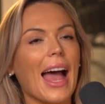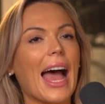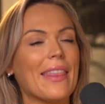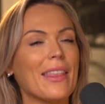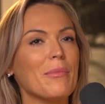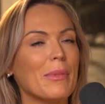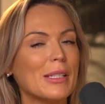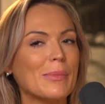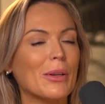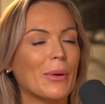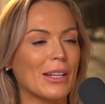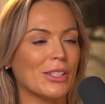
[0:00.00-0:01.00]
And that must
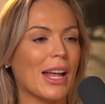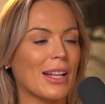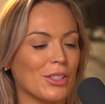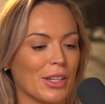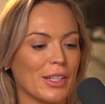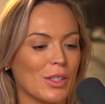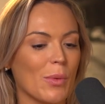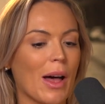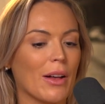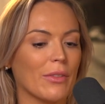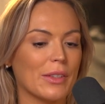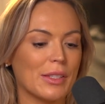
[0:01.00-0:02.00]
be quite challenging as
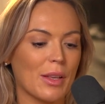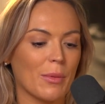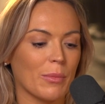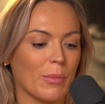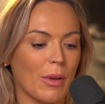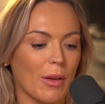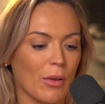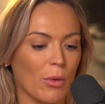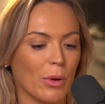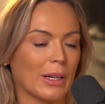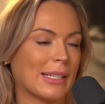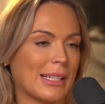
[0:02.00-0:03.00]
well for some
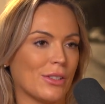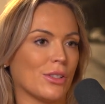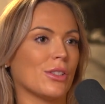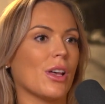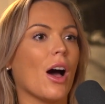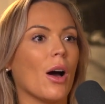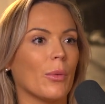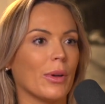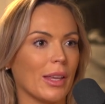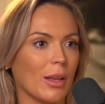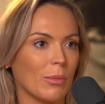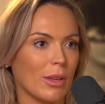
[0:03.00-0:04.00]
organizations that are
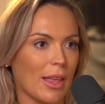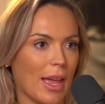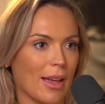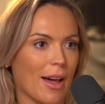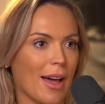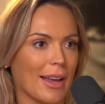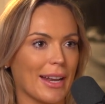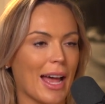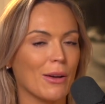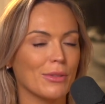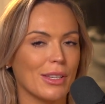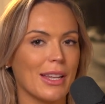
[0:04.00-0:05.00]
working with AI, and
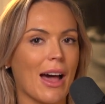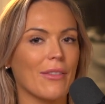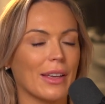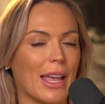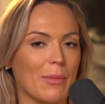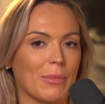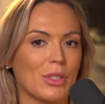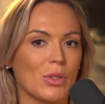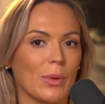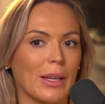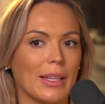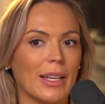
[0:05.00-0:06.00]
how to navigate
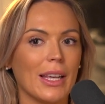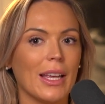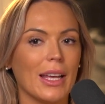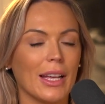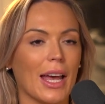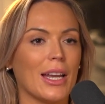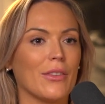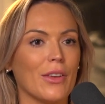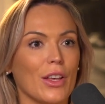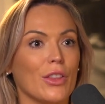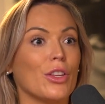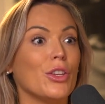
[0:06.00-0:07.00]
between kind of
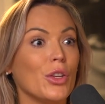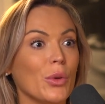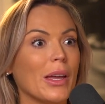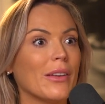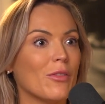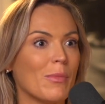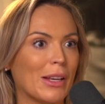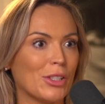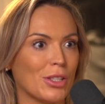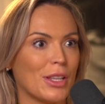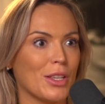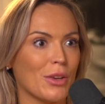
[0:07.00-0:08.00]
the new
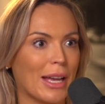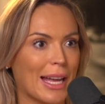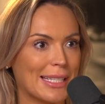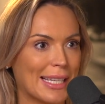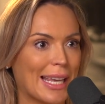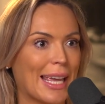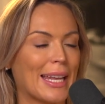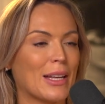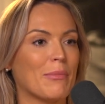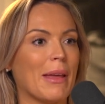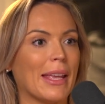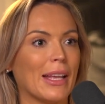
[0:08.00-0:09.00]
information that you're getting in
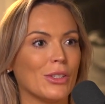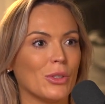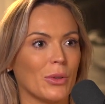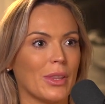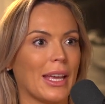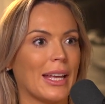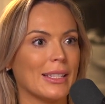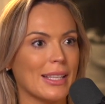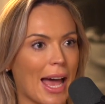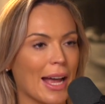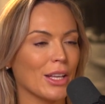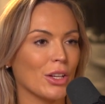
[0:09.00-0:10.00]
and making sure that it's
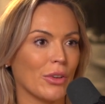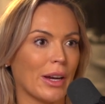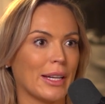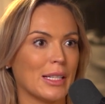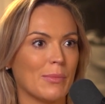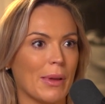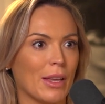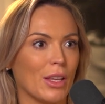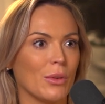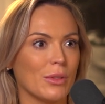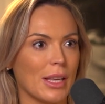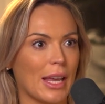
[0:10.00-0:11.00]
accurate and it's being
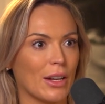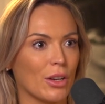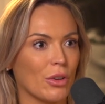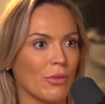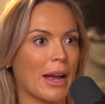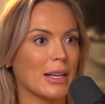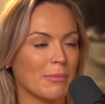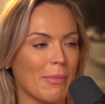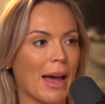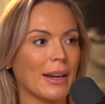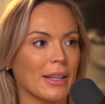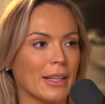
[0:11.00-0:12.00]
used in a correct
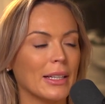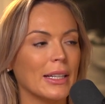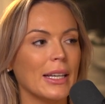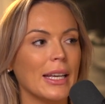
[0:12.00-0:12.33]
manner.